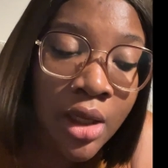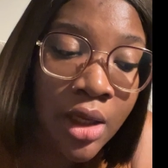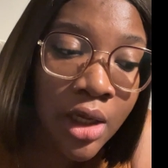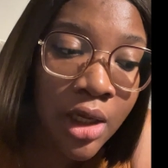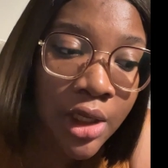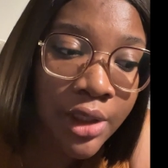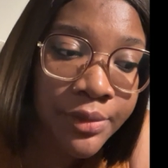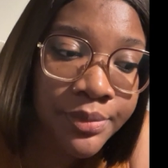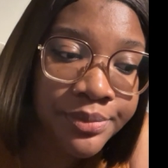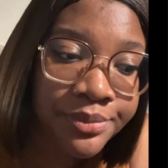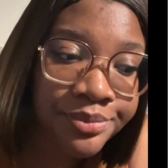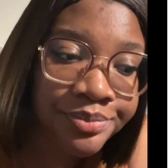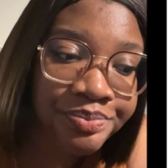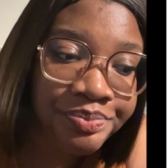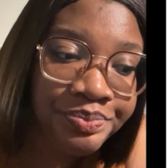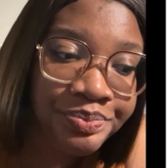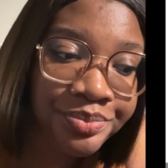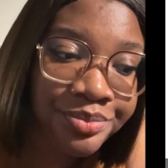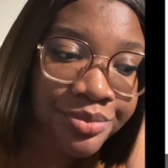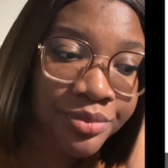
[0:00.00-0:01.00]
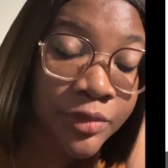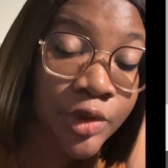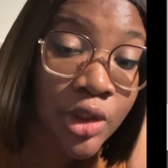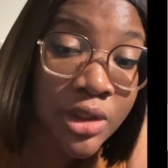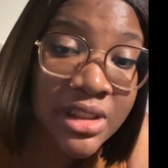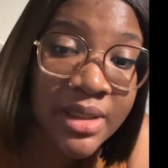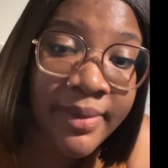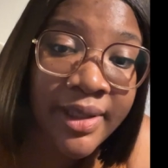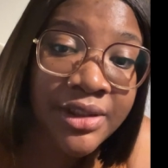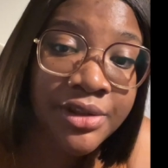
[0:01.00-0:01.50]

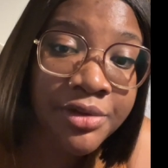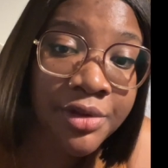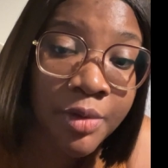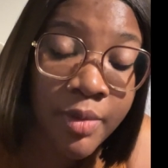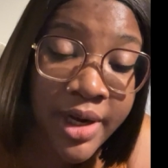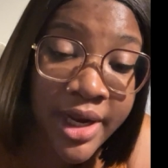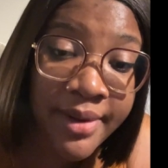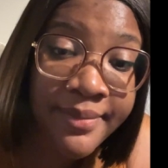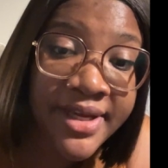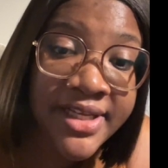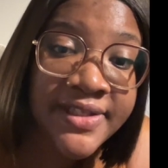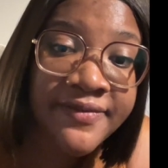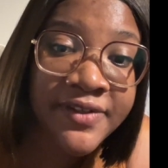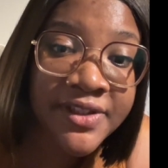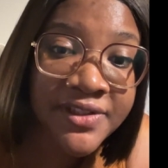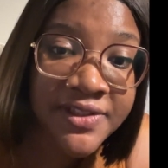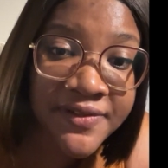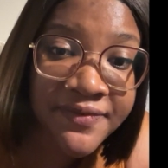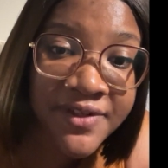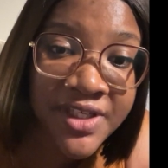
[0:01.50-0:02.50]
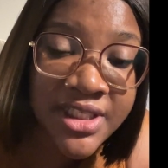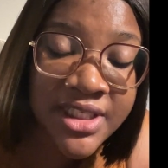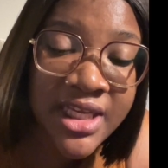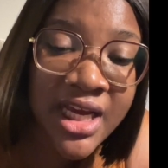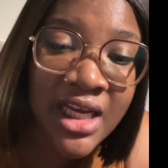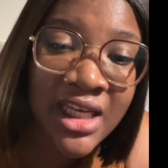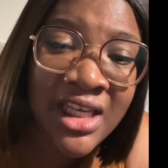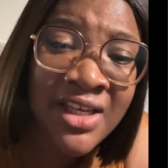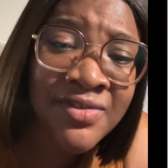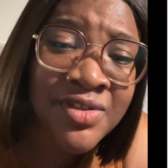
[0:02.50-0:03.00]
talks about the requirements for this visa,
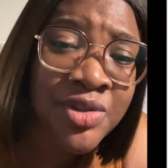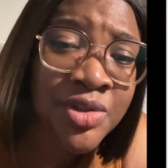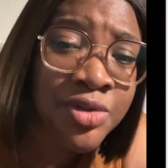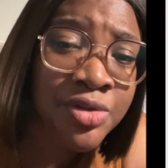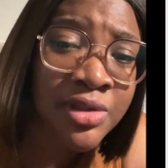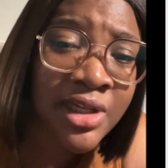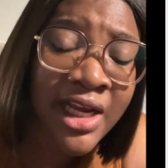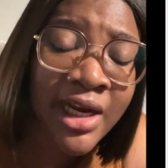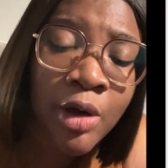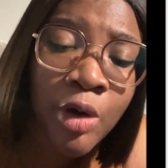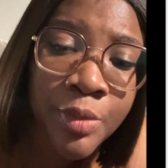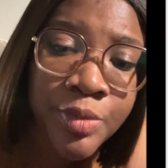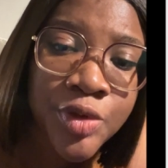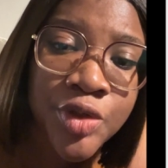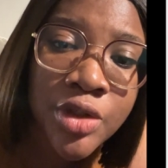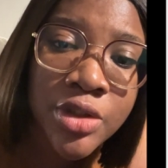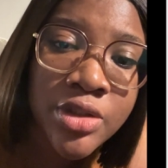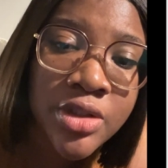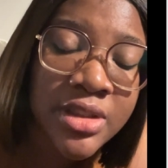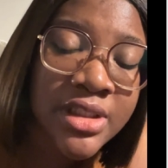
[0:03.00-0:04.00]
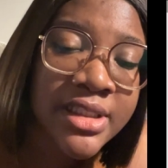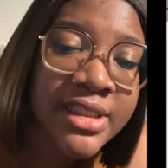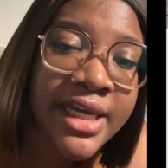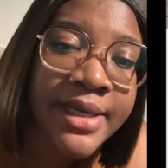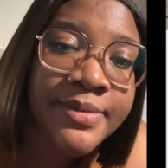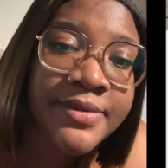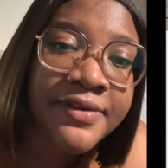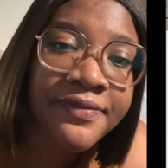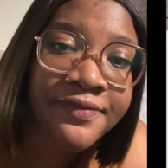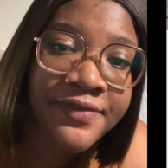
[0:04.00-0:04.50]
gives you like options on the
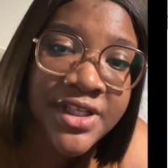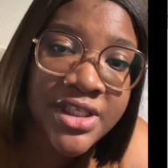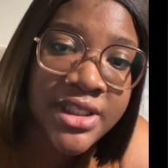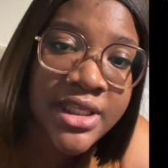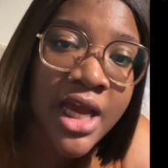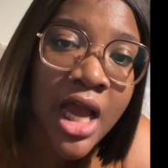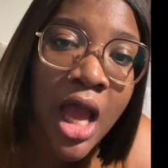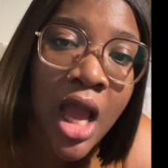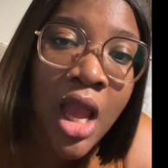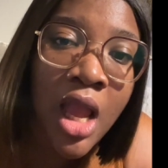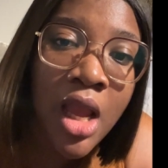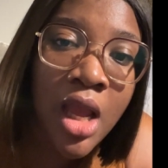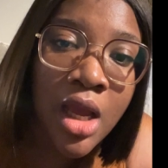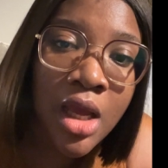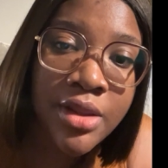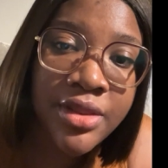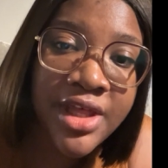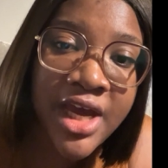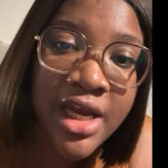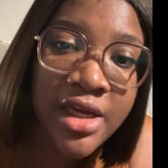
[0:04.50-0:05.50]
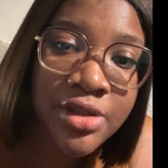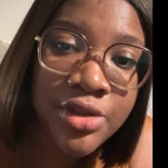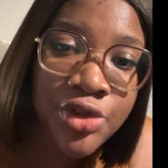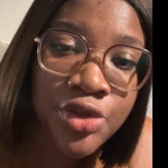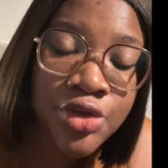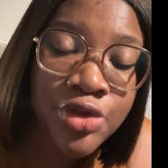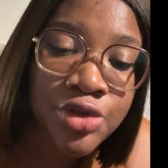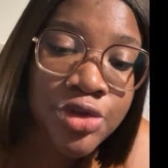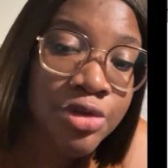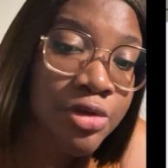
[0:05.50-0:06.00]
types of visa that
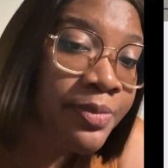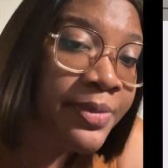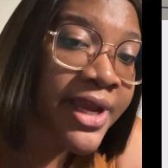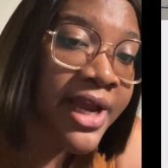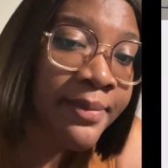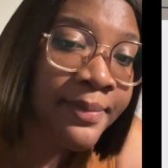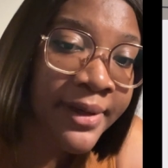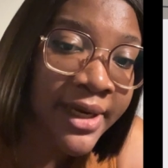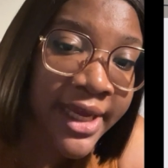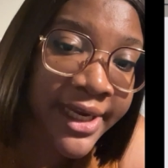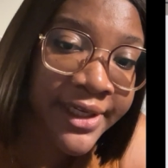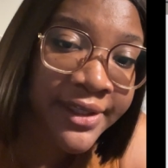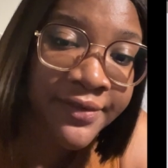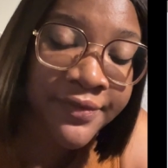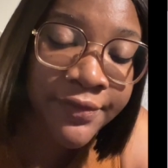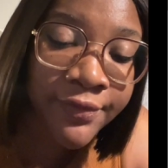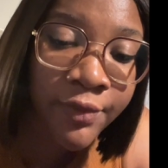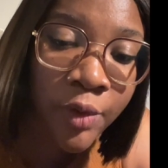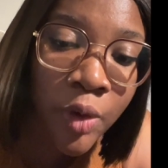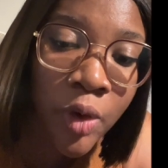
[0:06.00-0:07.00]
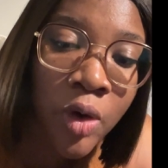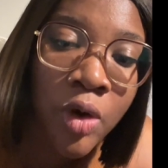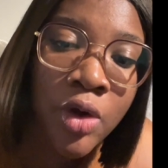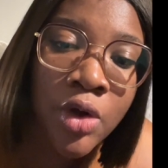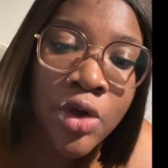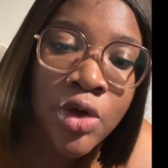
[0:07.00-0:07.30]
you should be applying for.